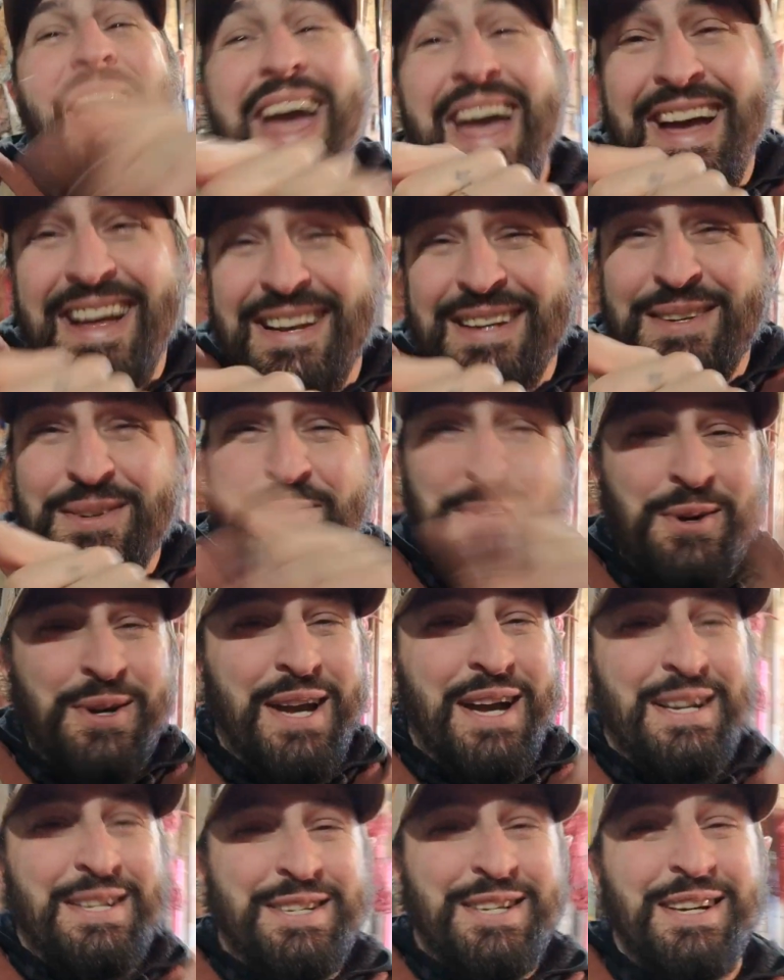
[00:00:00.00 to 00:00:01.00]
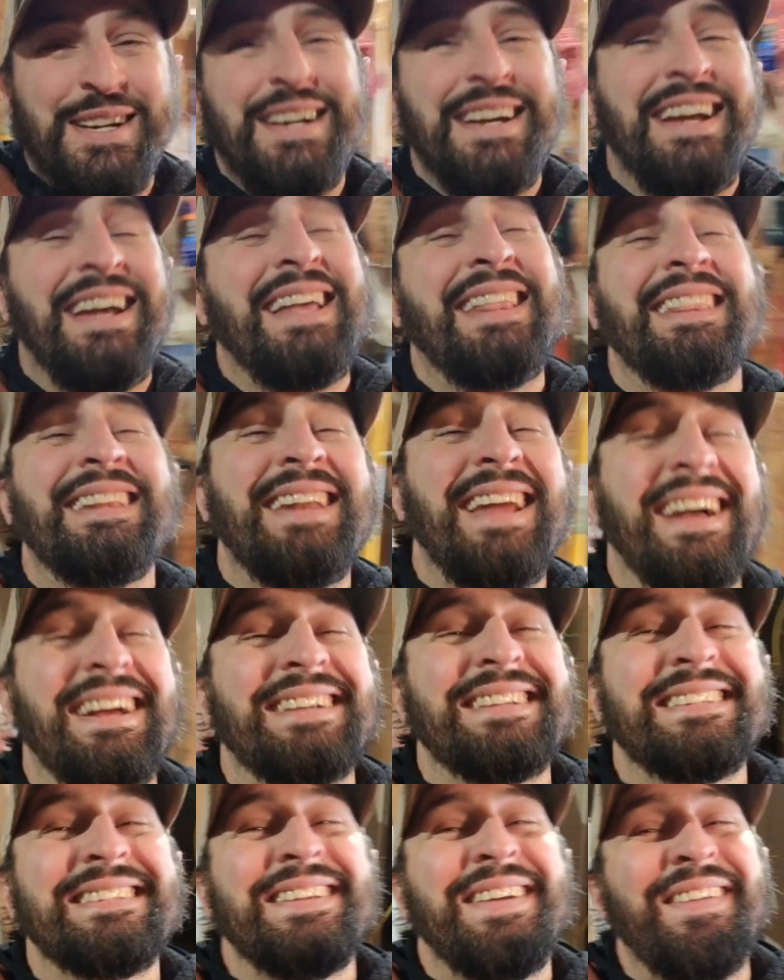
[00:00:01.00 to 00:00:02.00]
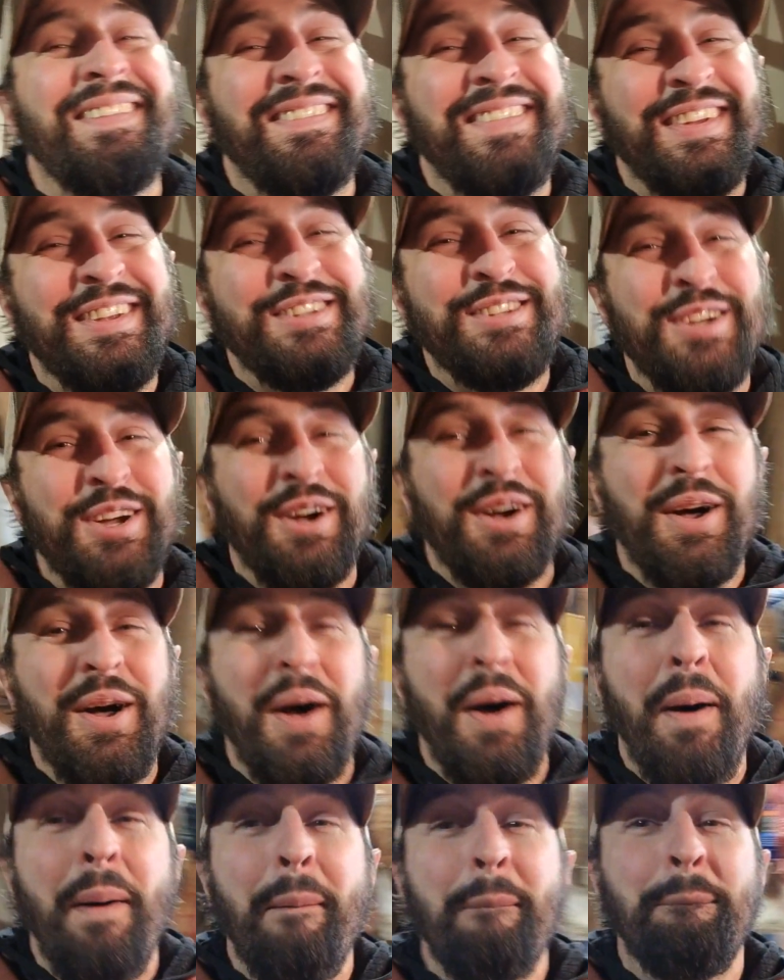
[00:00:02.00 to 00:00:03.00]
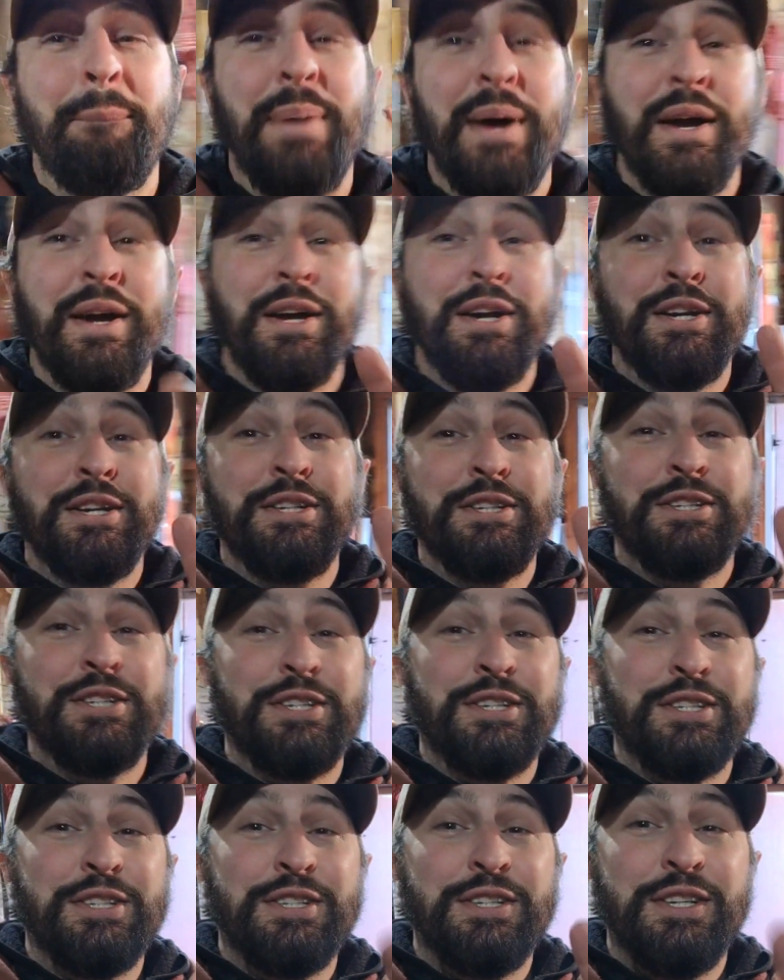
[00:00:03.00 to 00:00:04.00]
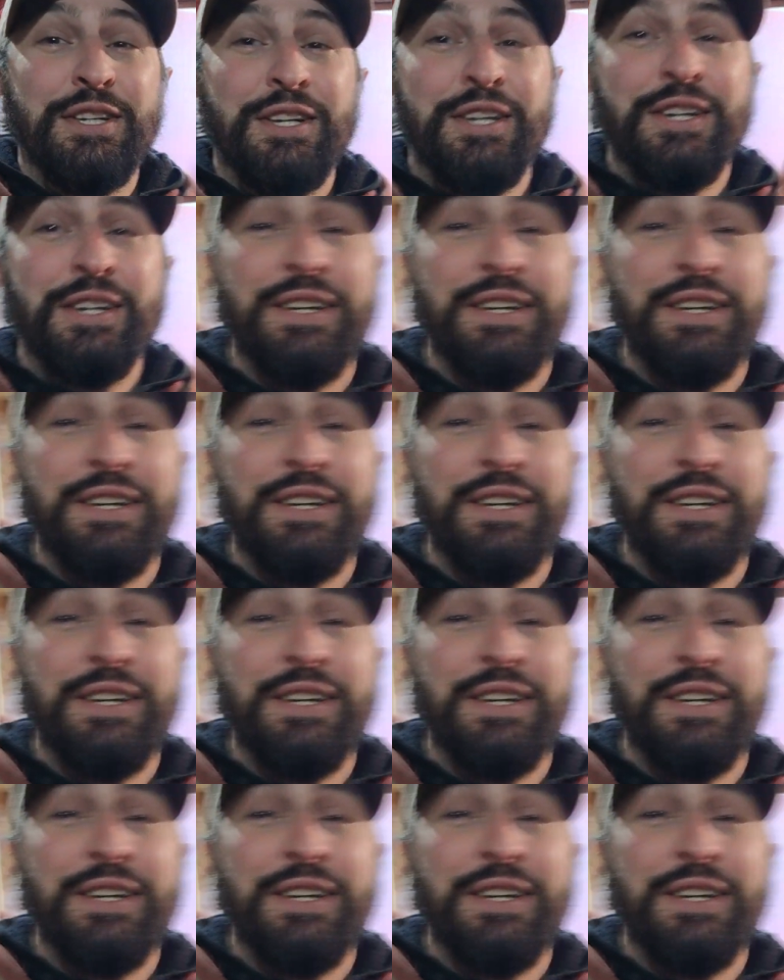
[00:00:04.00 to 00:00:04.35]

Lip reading: And we'll catch you in the next video. Peace.